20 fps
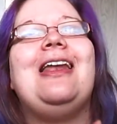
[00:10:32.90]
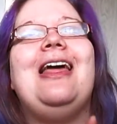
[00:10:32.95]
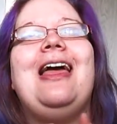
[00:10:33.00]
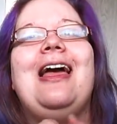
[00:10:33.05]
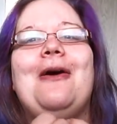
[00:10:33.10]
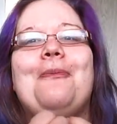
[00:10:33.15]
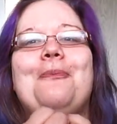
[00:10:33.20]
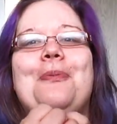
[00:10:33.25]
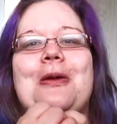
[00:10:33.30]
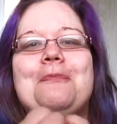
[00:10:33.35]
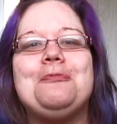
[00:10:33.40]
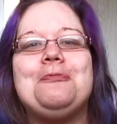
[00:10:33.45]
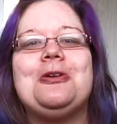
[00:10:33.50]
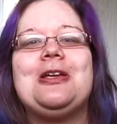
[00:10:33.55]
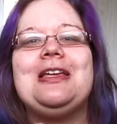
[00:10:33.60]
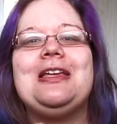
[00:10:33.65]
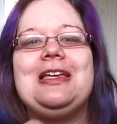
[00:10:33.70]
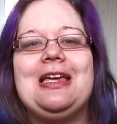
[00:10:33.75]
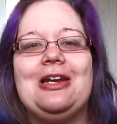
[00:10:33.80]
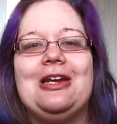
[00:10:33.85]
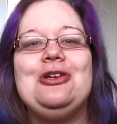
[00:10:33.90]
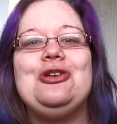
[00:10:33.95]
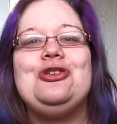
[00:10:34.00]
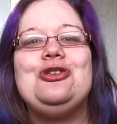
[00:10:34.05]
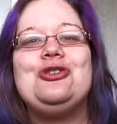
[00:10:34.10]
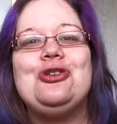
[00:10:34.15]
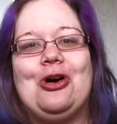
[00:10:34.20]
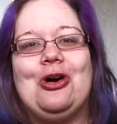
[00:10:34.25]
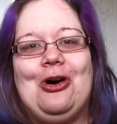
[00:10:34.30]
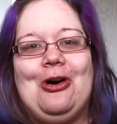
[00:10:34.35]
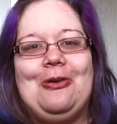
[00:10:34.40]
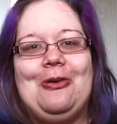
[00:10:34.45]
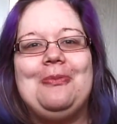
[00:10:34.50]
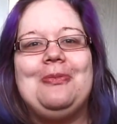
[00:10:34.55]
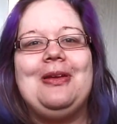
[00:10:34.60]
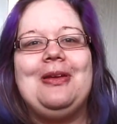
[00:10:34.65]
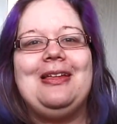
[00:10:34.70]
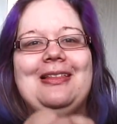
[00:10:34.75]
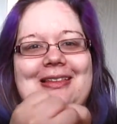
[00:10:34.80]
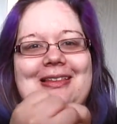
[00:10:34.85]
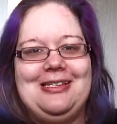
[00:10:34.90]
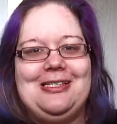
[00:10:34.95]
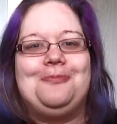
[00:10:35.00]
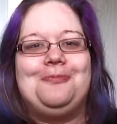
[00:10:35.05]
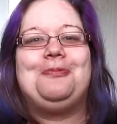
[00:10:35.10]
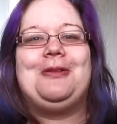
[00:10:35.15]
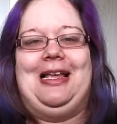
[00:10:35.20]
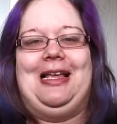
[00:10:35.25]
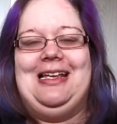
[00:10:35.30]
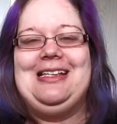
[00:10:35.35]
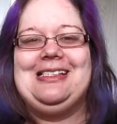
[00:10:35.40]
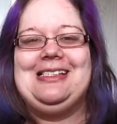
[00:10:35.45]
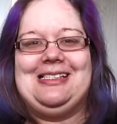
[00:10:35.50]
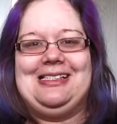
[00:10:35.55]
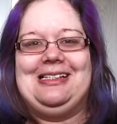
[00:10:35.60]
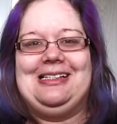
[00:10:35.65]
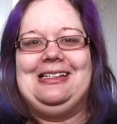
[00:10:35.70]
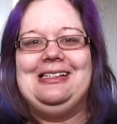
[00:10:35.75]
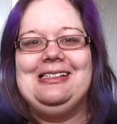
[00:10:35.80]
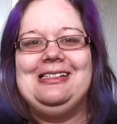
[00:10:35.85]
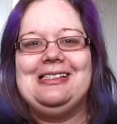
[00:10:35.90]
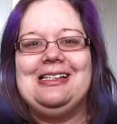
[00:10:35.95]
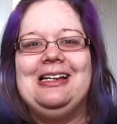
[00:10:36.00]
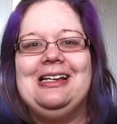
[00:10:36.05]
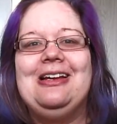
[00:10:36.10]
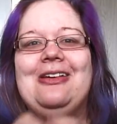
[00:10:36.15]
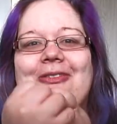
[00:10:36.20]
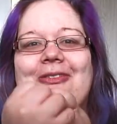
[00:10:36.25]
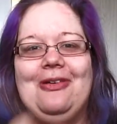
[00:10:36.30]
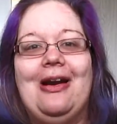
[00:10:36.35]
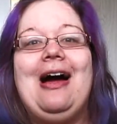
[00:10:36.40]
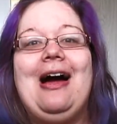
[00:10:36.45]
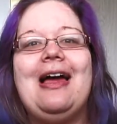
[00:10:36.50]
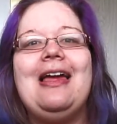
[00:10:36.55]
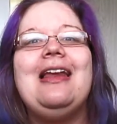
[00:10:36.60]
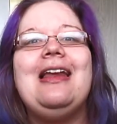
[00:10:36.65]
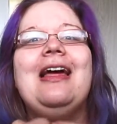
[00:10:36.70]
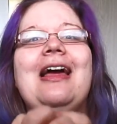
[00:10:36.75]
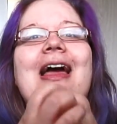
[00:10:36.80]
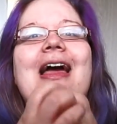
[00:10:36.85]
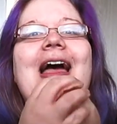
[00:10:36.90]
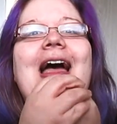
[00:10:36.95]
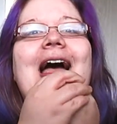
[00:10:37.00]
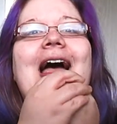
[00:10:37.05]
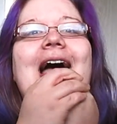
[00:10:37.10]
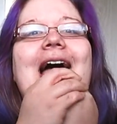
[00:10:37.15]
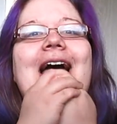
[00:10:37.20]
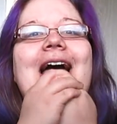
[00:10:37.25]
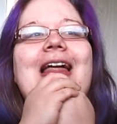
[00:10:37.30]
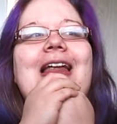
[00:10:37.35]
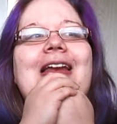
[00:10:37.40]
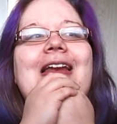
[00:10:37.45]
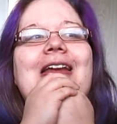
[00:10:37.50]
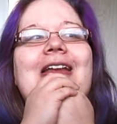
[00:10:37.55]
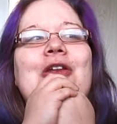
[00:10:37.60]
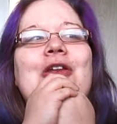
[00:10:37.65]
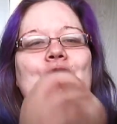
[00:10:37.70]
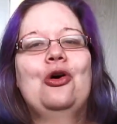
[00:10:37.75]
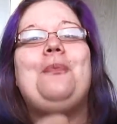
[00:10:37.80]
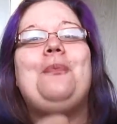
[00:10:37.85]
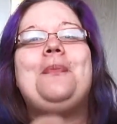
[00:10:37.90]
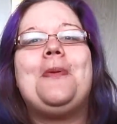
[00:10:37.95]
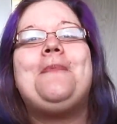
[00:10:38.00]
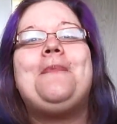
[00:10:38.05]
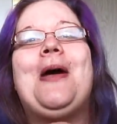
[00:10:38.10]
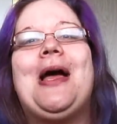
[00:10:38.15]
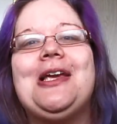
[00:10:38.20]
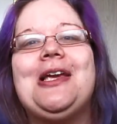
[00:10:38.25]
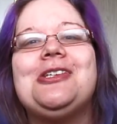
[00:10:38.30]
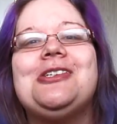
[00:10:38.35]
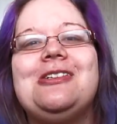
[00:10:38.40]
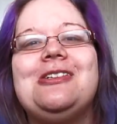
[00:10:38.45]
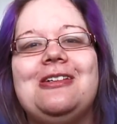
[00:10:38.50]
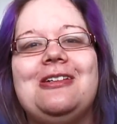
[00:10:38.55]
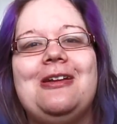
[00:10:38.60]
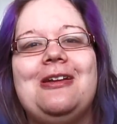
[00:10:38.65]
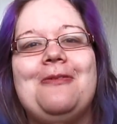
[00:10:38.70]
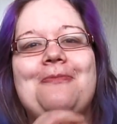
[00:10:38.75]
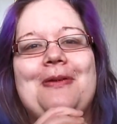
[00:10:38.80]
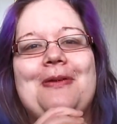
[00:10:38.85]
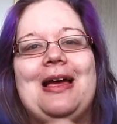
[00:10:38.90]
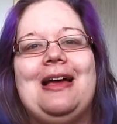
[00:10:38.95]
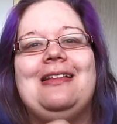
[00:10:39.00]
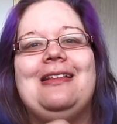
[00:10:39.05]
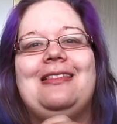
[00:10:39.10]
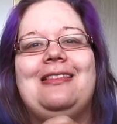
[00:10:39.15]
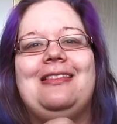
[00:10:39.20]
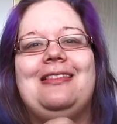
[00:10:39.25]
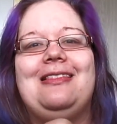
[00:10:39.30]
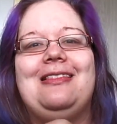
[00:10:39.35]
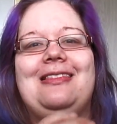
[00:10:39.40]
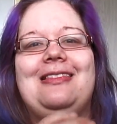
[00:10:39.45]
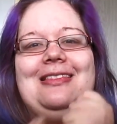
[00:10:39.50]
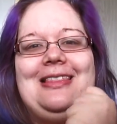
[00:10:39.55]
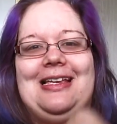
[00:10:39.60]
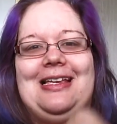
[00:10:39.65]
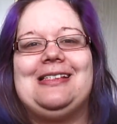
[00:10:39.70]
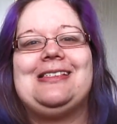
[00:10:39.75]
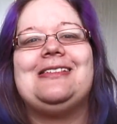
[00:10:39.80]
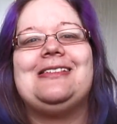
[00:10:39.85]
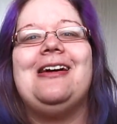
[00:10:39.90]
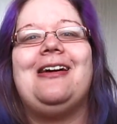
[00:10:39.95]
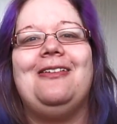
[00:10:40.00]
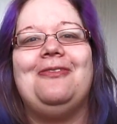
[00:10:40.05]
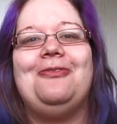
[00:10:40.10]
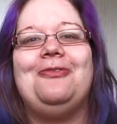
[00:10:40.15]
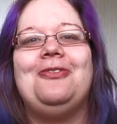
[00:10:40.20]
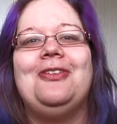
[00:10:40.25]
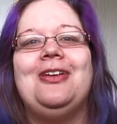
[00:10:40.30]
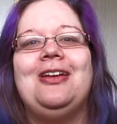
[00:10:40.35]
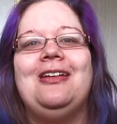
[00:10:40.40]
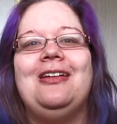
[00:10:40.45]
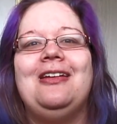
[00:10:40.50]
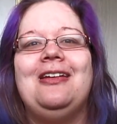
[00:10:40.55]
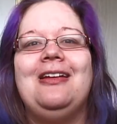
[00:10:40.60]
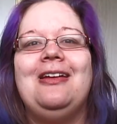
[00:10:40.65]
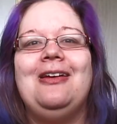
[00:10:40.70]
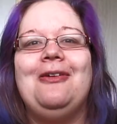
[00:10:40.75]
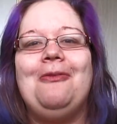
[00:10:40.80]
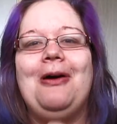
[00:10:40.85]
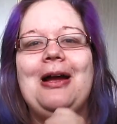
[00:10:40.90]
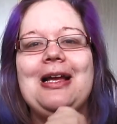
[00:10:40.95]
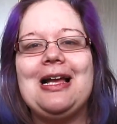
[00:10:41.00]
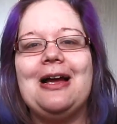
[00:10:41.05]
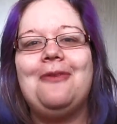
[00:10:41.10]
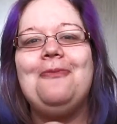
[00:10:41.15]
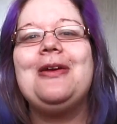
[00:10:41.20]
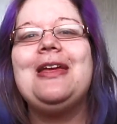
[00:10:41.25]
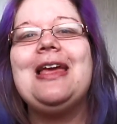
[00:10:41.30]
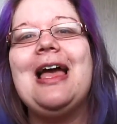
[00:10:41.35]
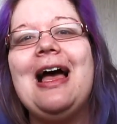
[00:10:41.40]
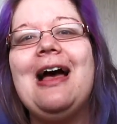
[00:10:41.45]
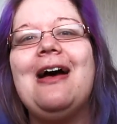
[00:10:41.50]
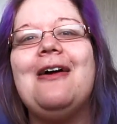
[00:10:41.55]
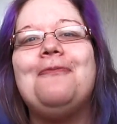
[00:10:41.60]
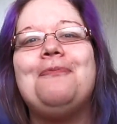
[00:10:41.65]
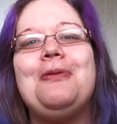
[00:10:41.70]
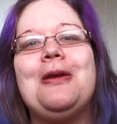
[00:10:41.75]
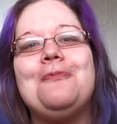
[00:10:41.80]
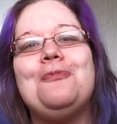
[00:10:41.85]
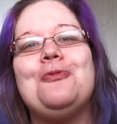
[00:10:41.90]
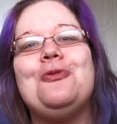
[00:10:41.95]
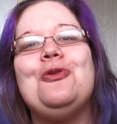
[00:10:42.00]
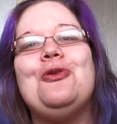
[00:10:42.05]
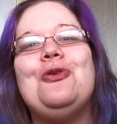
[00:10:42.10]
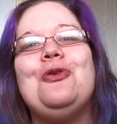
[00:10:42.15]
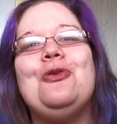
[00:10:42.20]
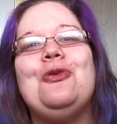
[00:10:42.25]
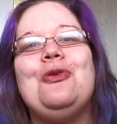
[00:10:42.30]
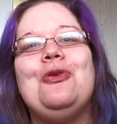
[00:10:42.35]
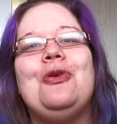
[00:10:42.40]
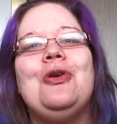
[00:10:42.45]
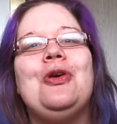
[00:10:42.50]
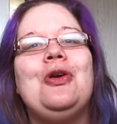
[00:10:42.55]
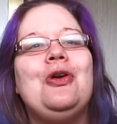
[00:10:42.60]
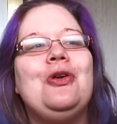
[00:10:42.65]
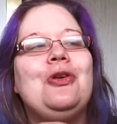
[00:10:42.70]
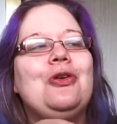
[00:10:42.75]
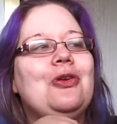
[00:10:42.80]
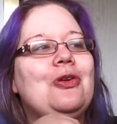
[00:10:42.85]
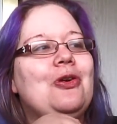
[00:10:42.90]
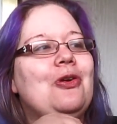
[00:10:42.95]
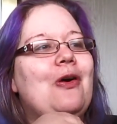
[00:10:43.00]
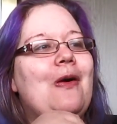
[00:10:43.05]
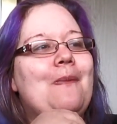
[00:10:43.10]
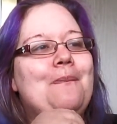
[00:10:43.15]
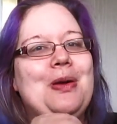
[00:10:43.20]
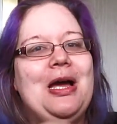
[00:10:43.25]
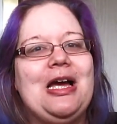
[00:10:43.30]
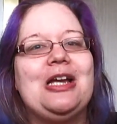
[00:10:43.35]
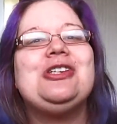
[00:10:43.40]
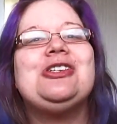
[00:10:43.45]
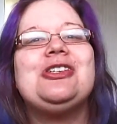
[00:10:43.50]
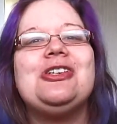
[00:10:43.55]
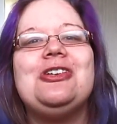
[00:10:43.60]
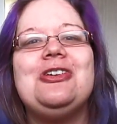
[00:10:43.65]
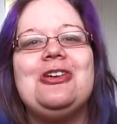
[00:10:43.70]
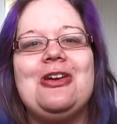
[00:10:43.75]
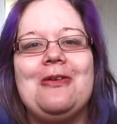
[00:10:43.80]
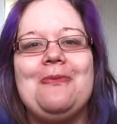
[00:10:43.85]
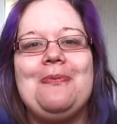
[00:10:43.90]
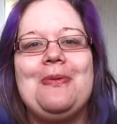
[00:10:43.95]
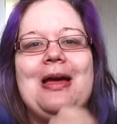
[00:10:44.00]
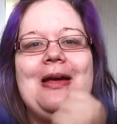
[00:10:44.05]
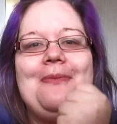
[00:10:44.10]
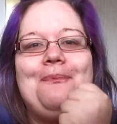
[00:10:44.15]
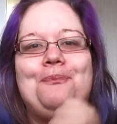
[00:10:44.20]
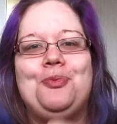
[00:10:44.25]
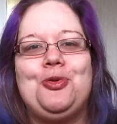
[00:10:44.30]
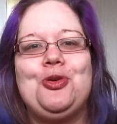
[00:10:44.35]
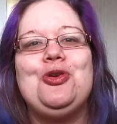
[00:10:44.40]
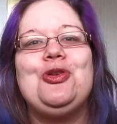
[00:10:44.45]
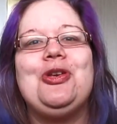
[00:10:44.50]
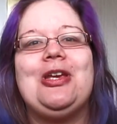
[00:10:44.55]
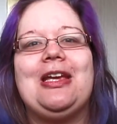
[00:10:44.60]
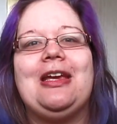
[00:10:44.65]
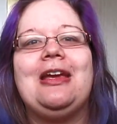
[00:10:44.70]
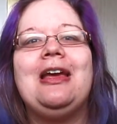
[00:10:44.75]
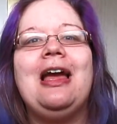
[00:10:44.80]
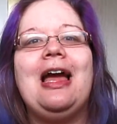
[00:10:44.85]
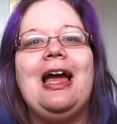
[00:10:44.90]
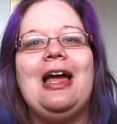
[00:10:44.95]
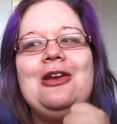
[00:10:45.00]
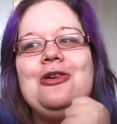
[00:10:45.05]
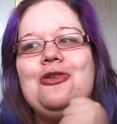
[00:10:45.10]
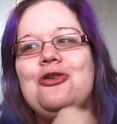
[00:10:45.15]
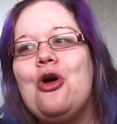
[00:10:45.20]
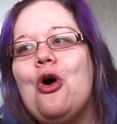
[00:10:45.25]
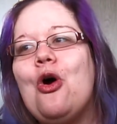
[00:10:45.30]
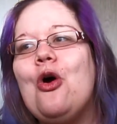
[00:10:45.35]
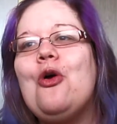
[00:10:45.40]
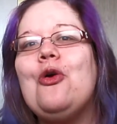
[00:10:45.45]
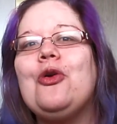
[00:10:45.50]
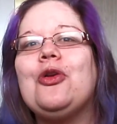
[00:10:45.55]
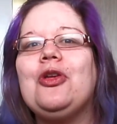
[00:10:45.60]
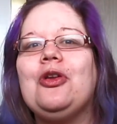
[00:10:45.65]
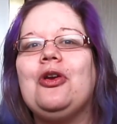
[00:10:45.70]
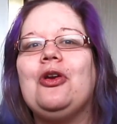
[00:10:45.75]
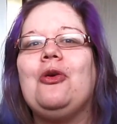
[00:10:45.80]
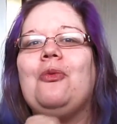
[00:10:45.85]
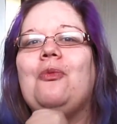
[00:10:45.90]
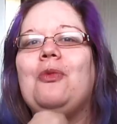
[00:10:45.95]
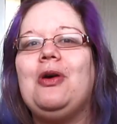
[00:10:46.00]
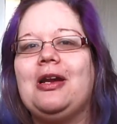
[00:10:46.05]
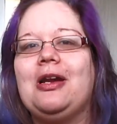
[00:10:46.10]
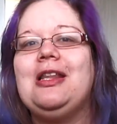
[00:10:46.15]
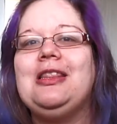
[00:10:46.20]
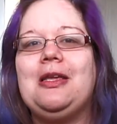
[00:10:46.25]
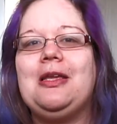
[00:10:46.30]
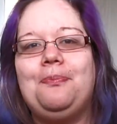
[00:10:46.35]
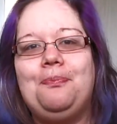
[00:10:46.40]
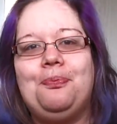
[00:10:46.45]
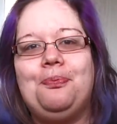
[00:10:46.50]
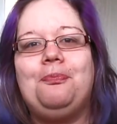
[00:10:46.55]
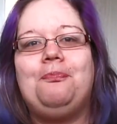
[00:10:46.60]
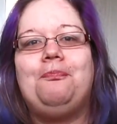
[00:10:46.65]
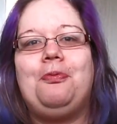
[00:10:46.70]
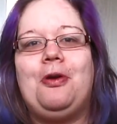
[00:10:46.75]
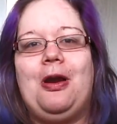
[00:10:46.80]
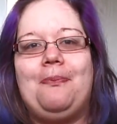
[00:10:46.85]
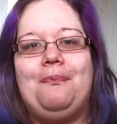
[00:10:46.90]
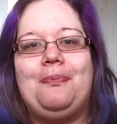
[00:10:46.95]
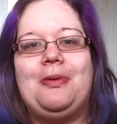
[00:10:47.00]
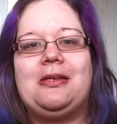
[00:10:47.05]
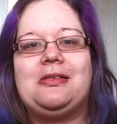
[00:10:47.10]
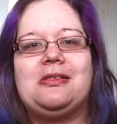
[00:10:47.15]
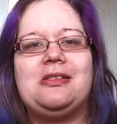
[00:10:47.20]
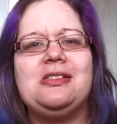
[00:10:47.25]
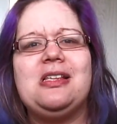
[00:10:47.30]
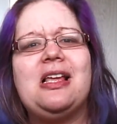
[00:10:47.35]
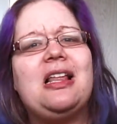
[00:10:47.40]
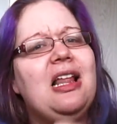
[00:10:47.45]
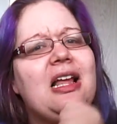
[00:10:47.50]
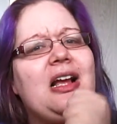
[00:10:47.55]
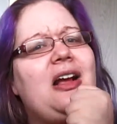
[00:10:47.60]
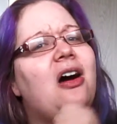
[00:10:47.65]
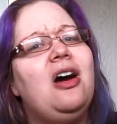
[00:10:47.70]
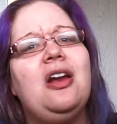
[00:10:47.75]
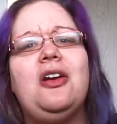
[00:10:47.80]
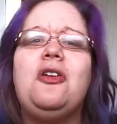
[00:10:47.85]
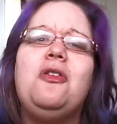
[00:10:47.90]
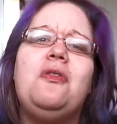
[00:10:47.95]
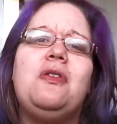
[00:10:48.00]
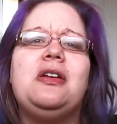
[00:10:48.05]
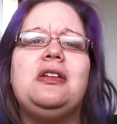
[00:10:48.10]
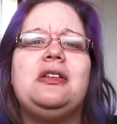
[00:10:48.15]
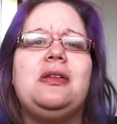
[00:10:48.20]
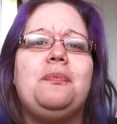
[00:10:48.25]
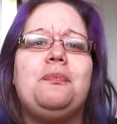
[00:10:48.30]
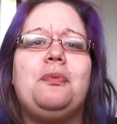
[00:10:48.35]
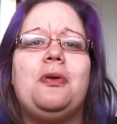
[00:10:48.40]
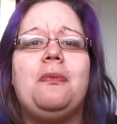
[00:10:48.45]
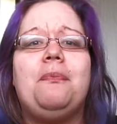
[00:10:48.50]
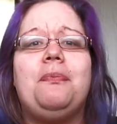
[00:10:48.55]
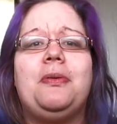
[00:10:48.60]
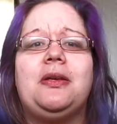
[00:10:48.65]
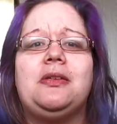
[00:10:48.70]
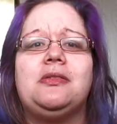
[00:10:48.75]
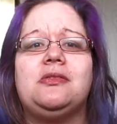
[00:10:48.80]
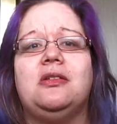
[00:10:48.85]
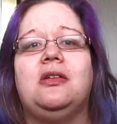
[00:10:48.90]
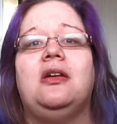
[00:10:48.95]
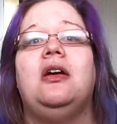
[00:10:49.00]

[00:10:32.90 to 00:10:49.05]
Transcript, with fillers: how people can get a job in these places, right, and not be passionate about their stuff. Why can't we have people who, you know, are passionate about beauty and know, you know, what lip prep is? Because they're like, I don't know what a lip prep is.